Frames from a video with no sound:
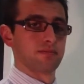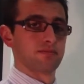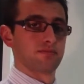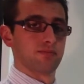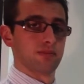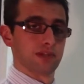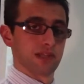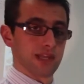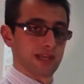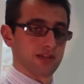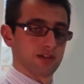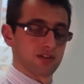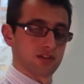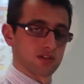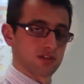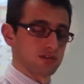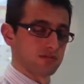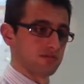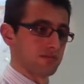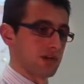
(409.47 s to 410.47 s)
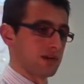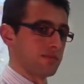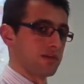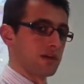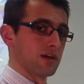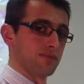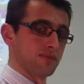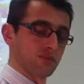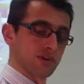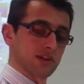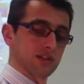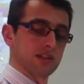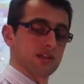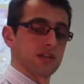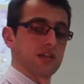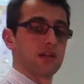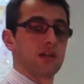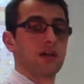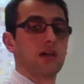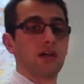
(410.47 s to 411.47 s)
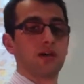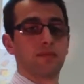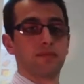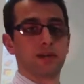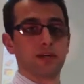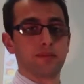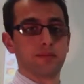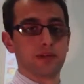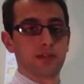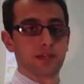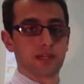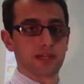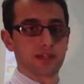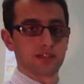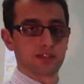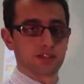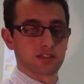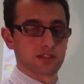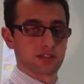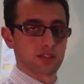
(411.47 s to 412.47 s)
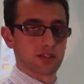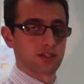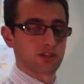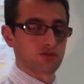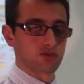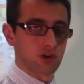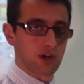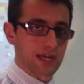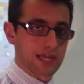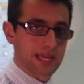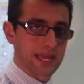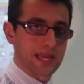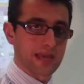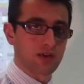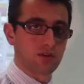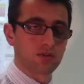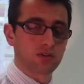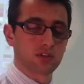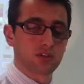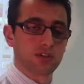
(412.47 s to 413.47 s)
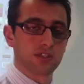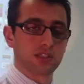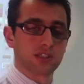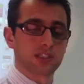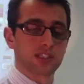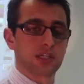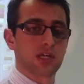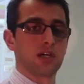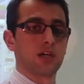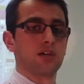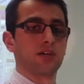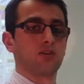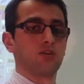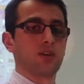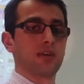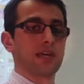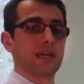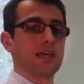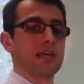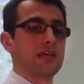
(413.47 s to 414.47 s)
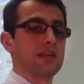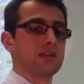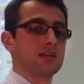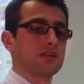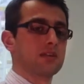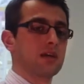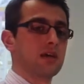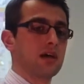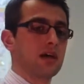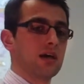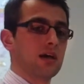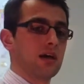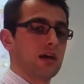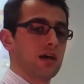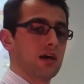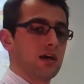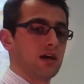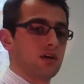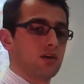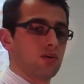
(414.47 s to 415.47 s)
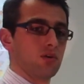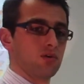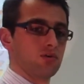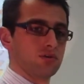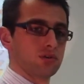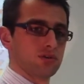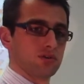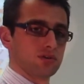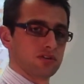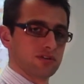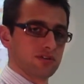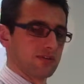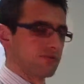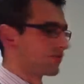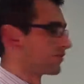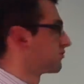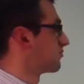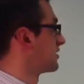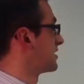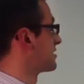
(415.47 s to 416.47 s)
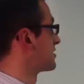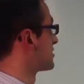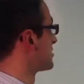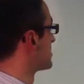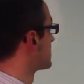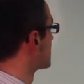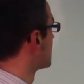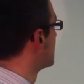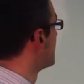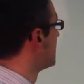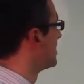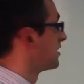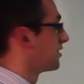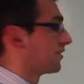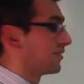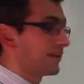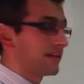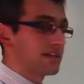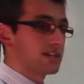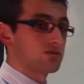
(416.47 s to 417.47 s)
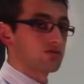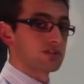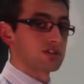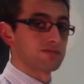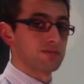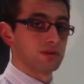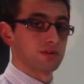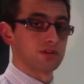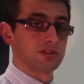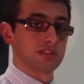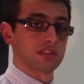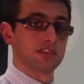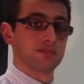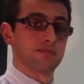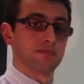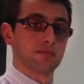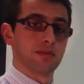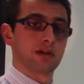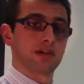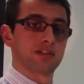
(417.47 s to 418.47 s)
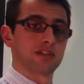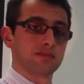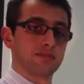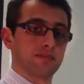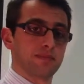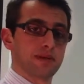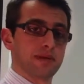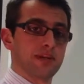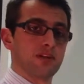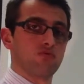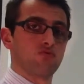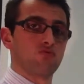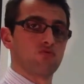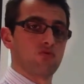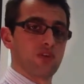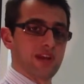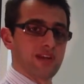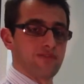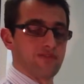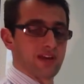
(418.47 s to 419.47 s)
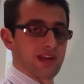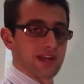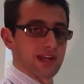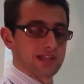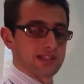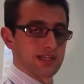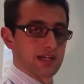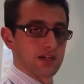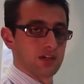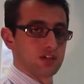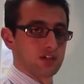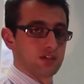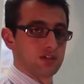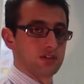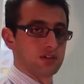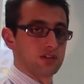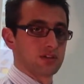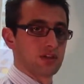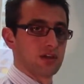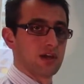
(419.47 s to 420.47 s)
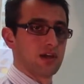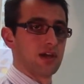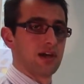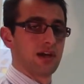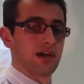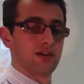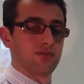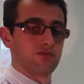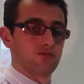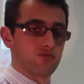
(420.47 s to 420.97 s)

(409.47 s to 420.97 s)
Against maybe a predator, maybe against drying out in the sun or the heat, all sorts of different reasons. These responses must be reflex actions, and